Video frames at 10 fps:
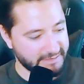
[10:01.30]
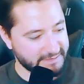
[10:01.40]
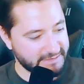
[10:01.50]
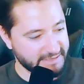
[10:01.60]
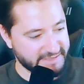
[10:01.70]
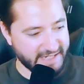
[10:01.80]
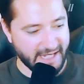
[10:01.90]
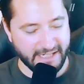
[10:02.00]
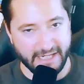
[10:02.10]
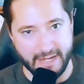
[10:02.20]
to the
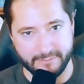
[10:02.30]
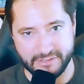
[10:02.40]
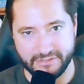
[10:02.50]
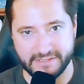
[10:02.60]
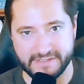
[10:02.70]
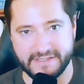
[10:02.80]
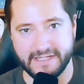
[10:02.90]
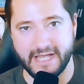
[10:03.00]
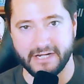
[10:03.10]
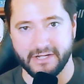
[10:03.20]
second game, as you can
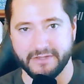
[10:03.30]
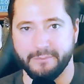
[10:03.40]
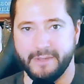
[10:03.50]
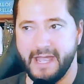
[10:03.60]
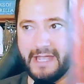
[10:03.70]
see kind of on the back